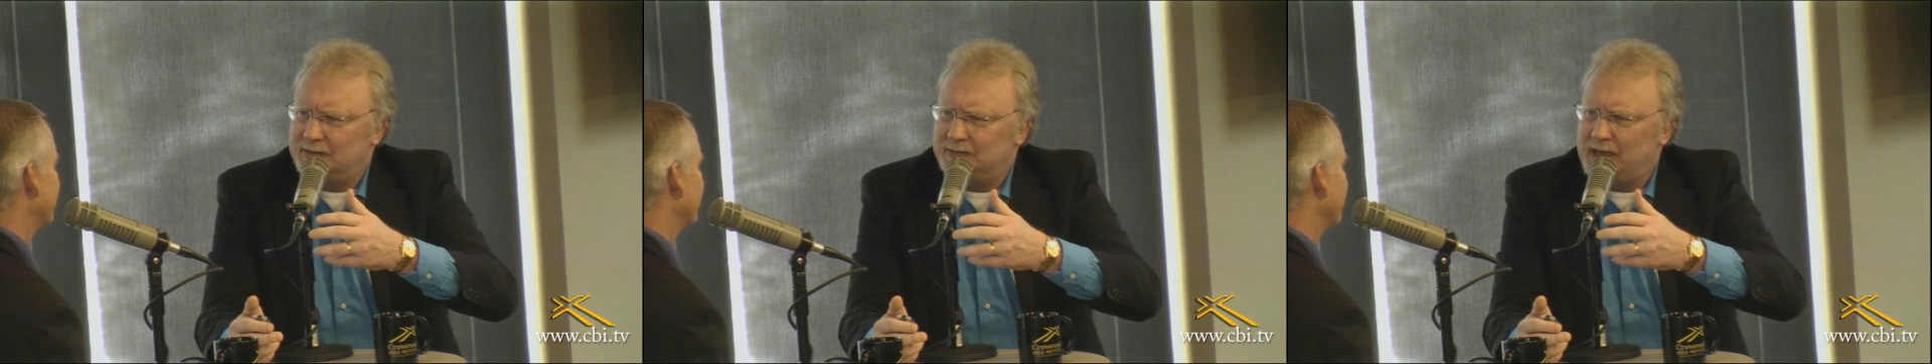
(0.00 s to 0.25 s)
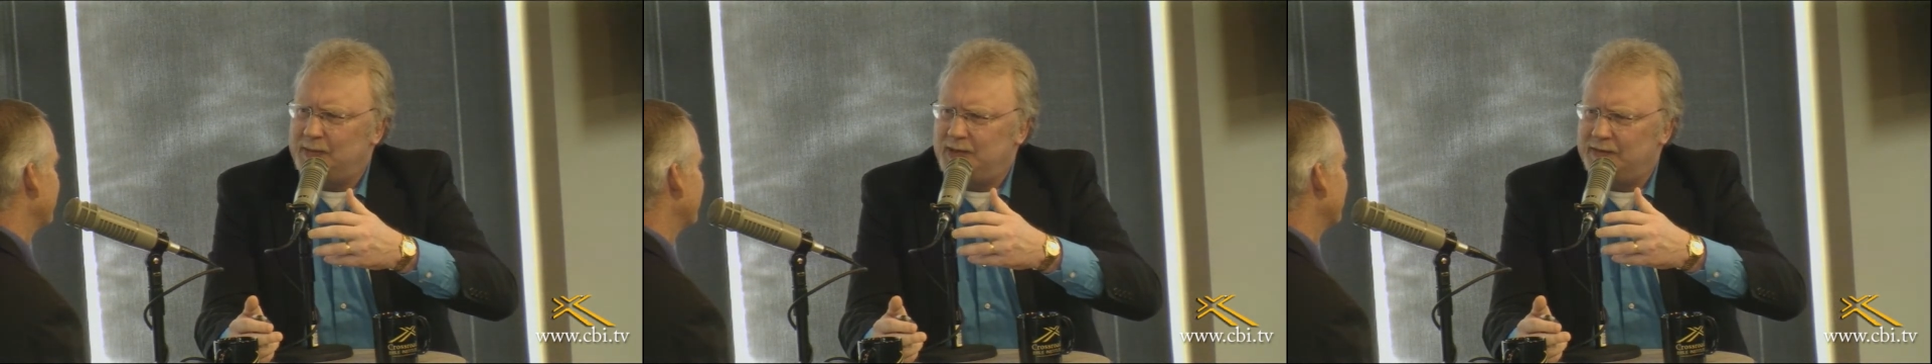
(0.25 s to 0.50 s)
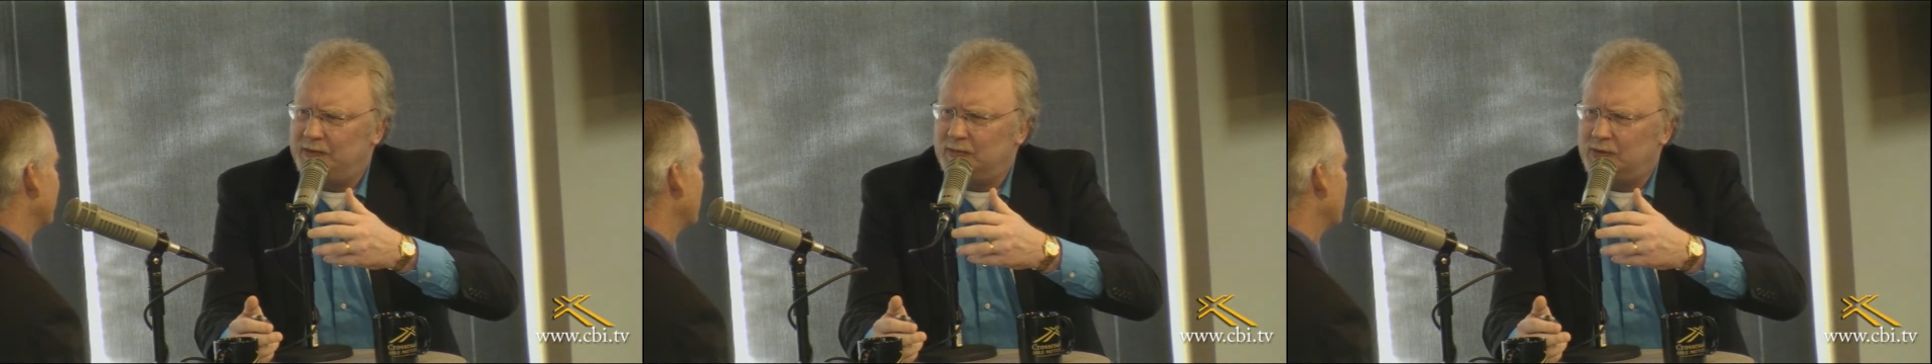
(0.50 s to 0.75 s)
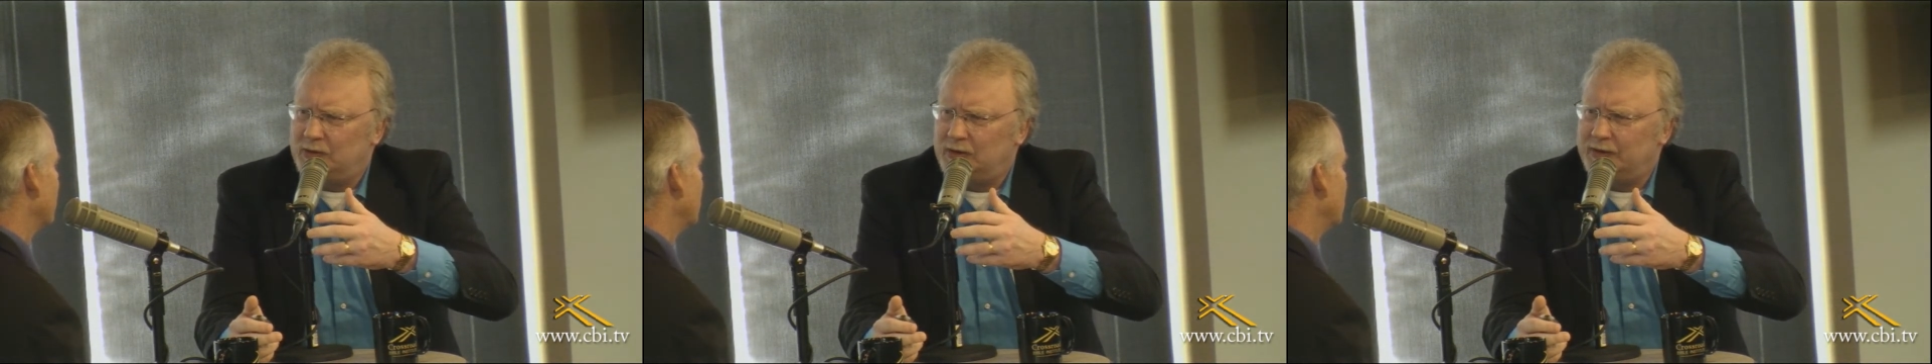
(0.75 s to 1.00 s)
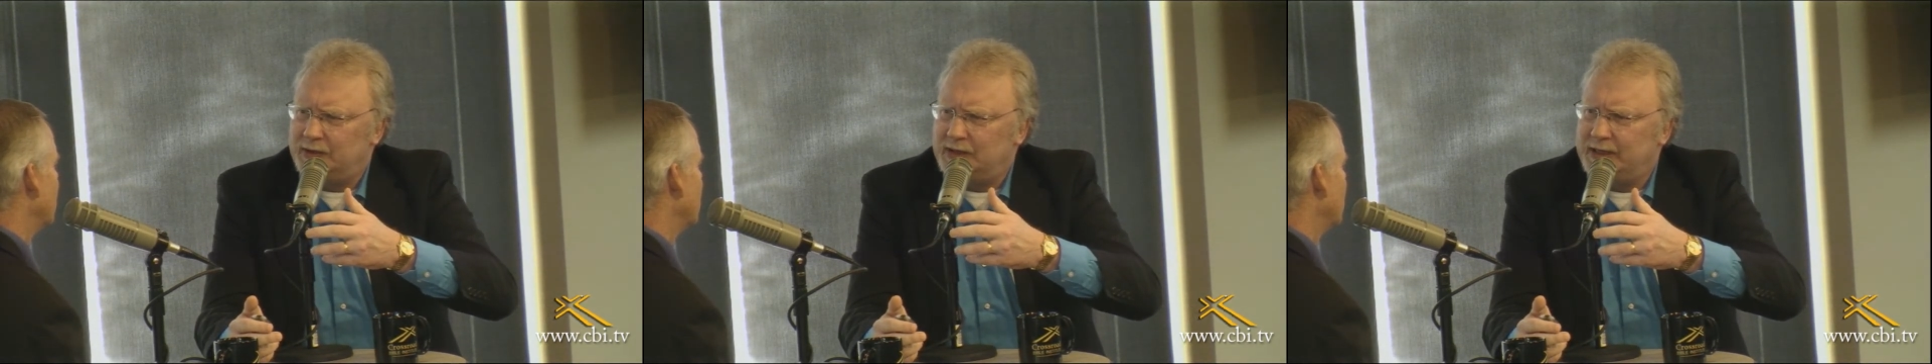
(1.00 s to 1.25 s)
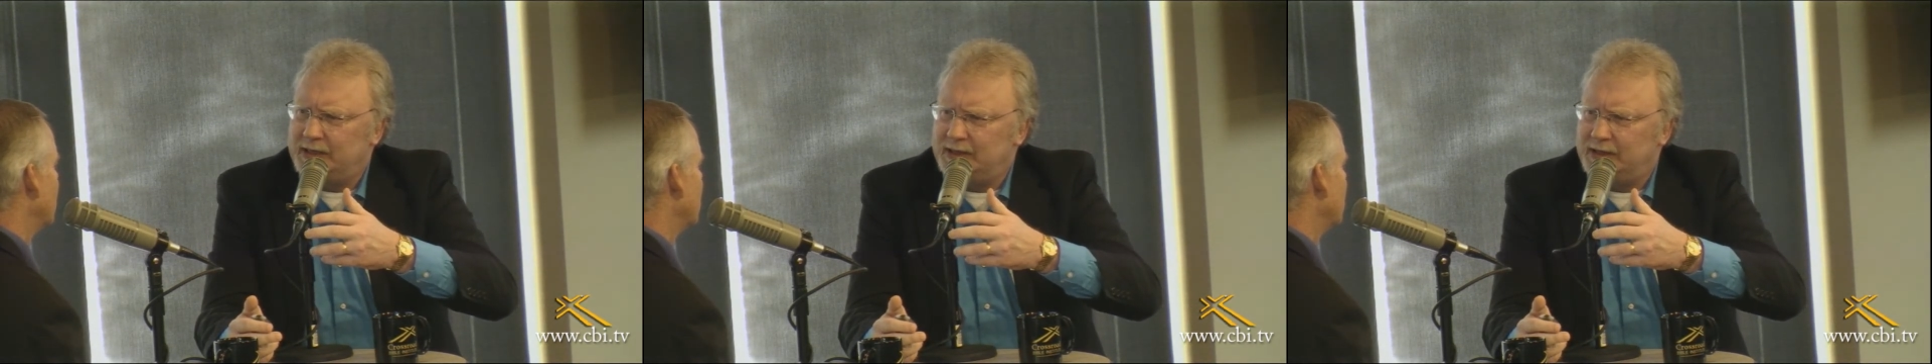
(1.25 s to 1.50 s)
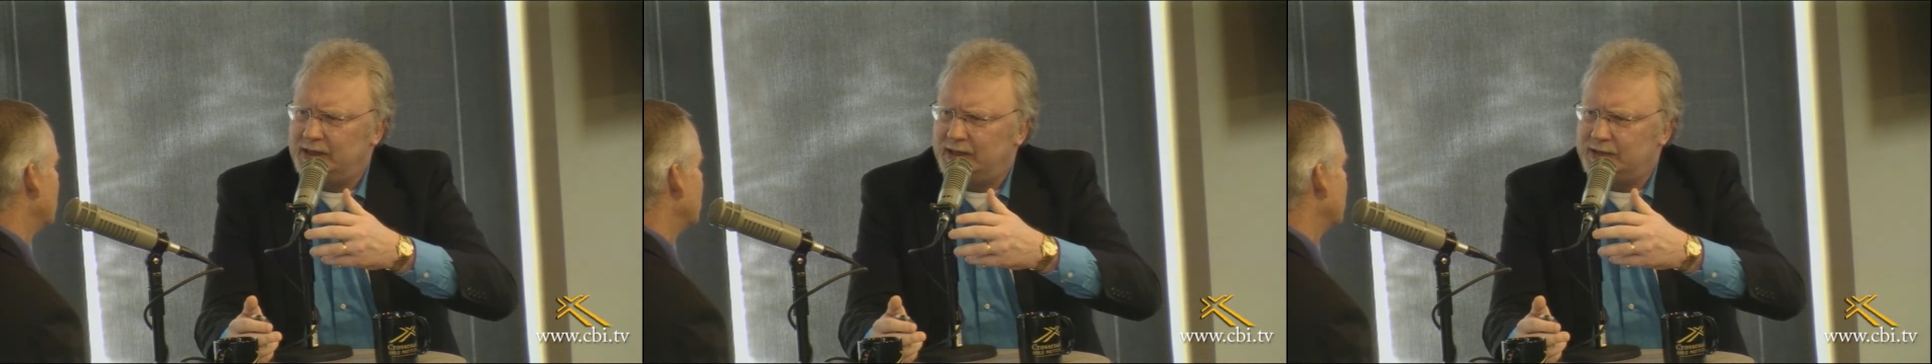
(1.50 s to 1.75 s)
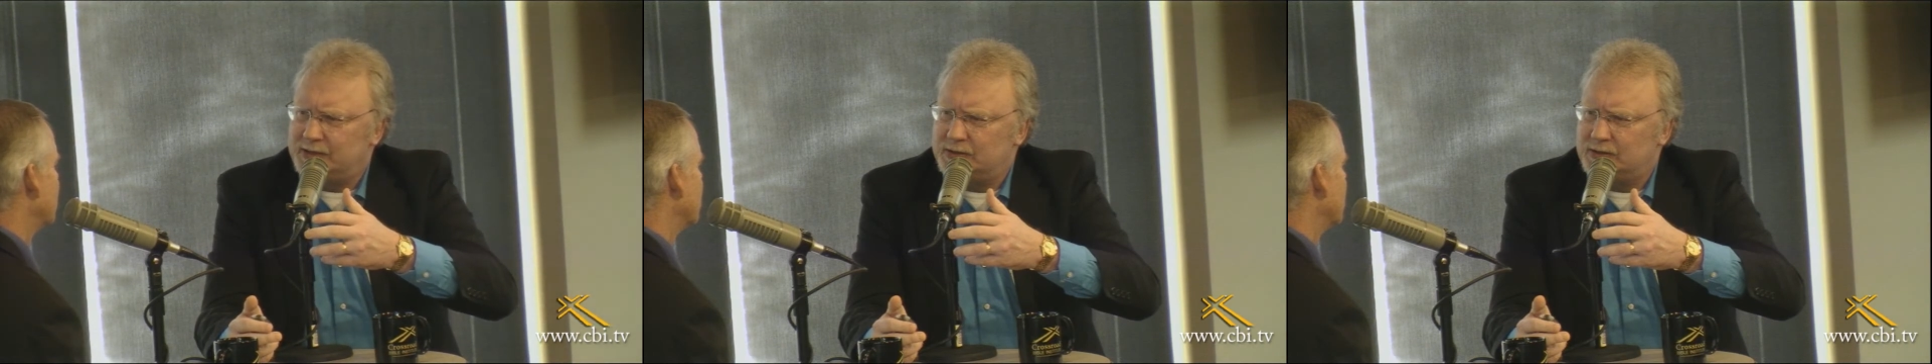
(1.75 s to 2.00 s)
Maybe even more than they need
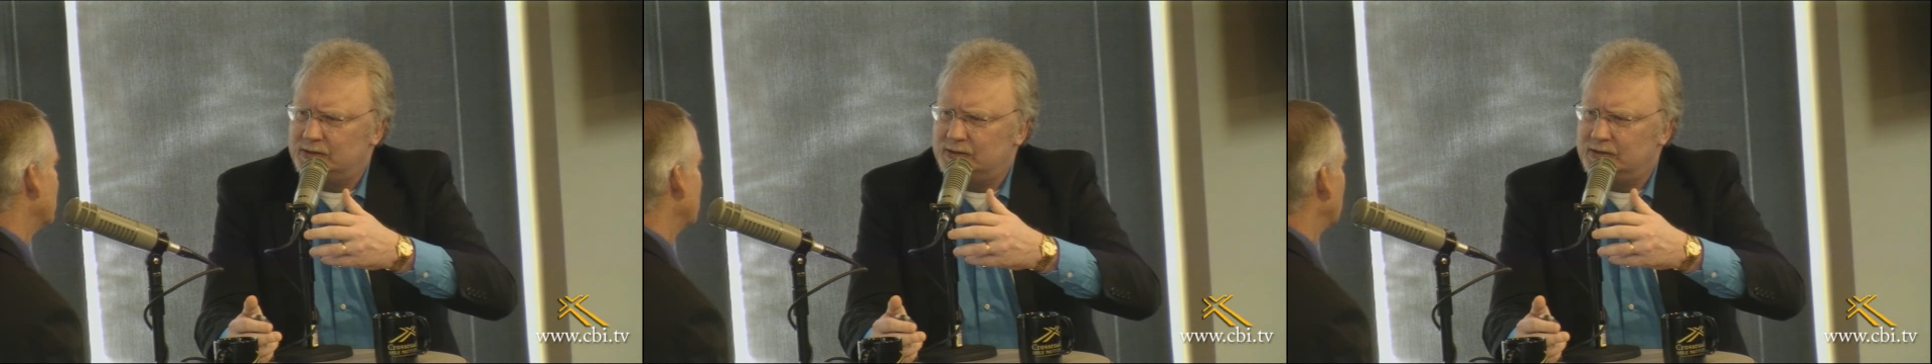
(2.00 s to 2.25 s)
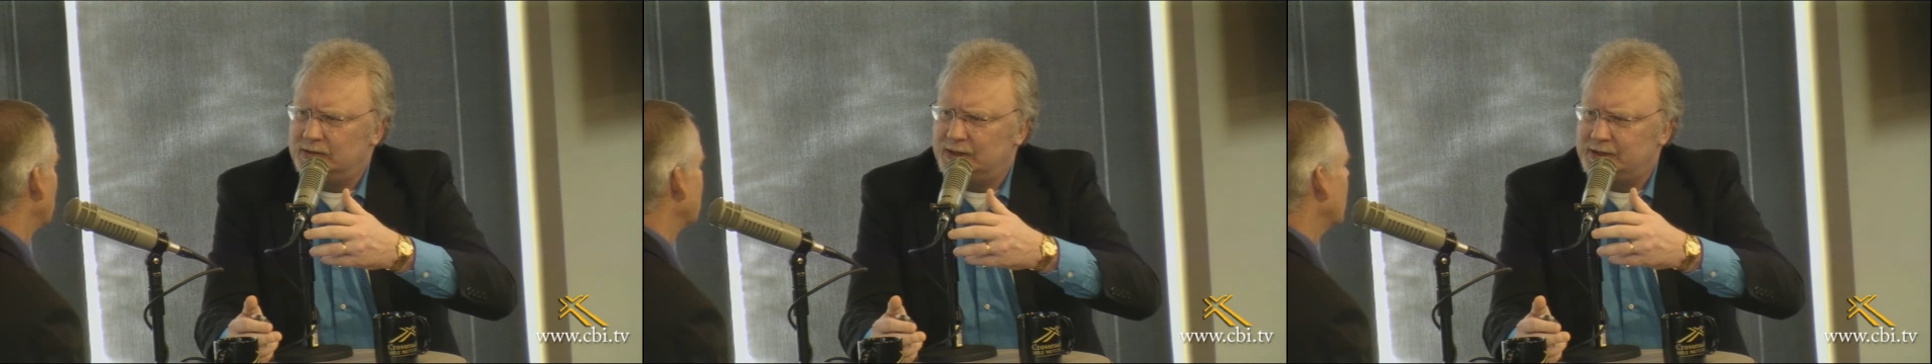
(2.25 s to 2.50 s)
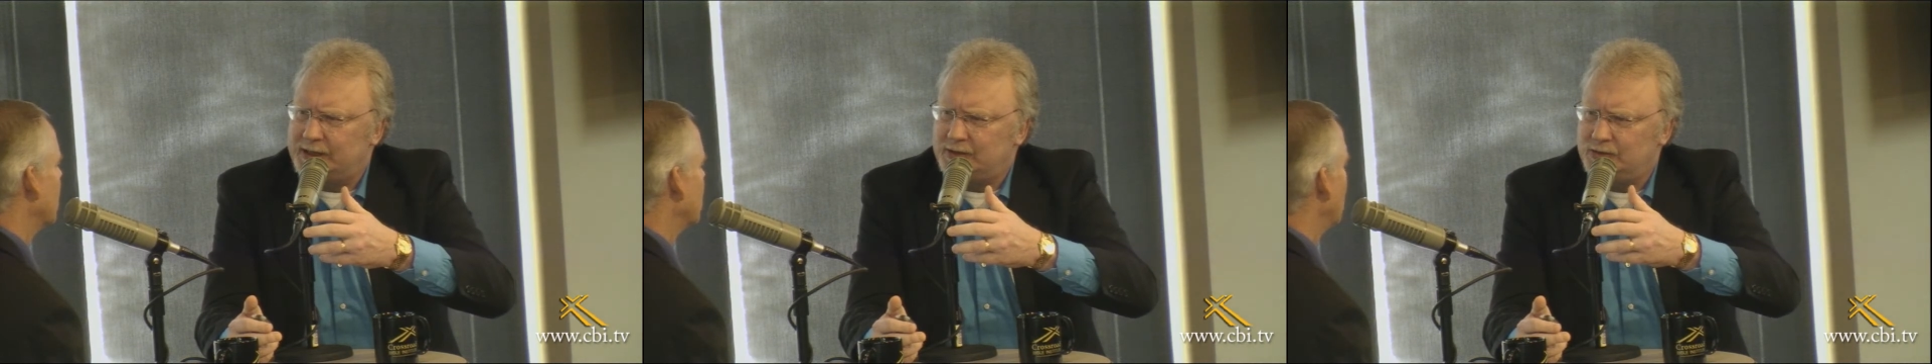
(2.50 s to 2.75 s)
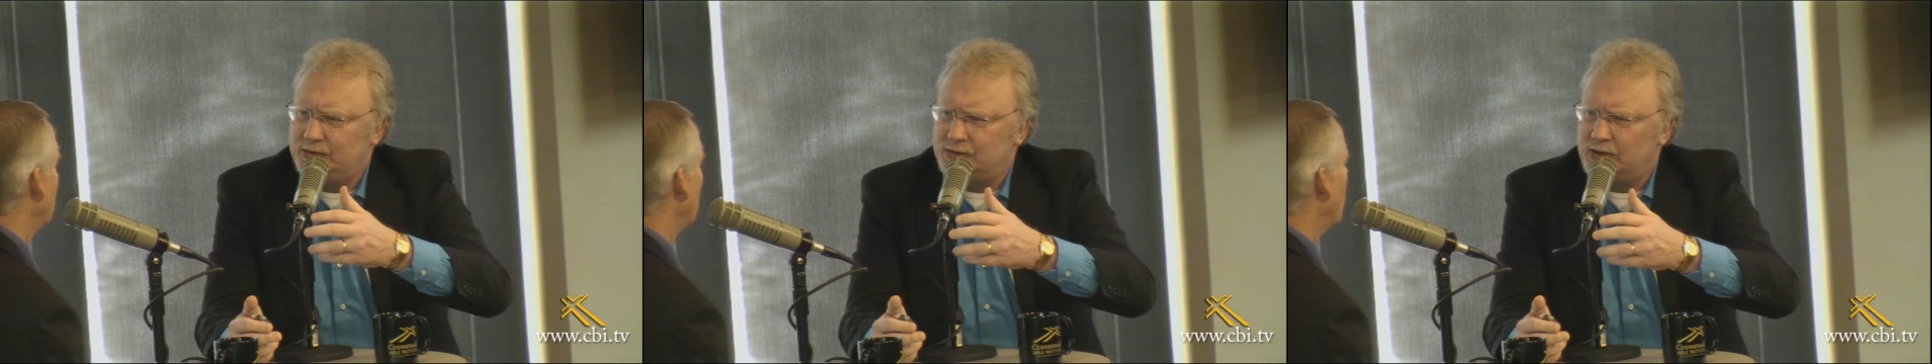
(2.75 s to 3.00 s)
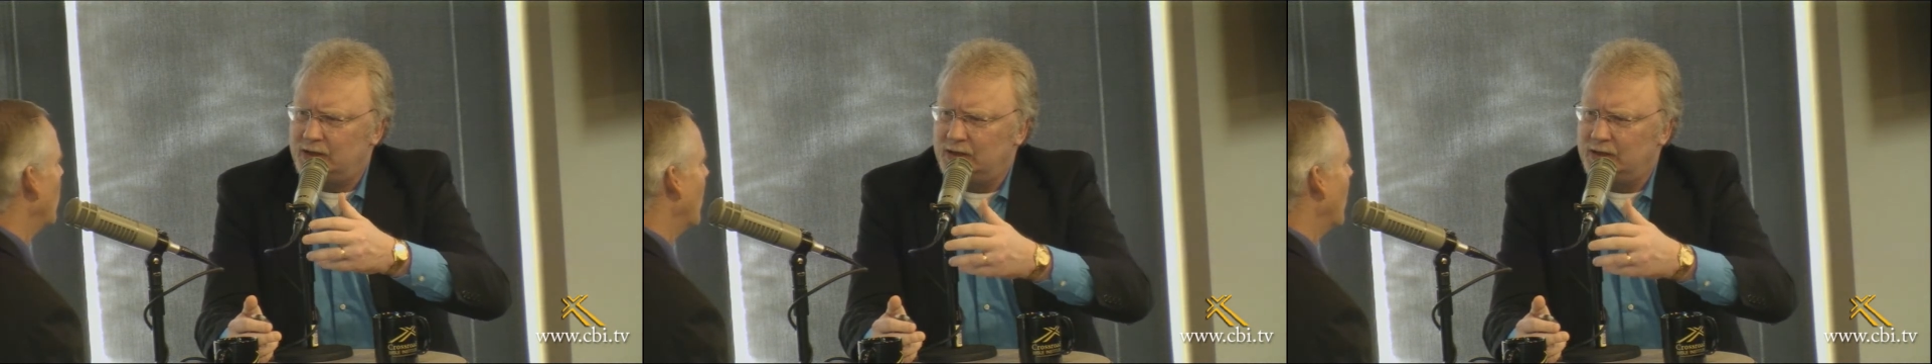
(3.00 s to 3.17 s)
us. Is that too strong?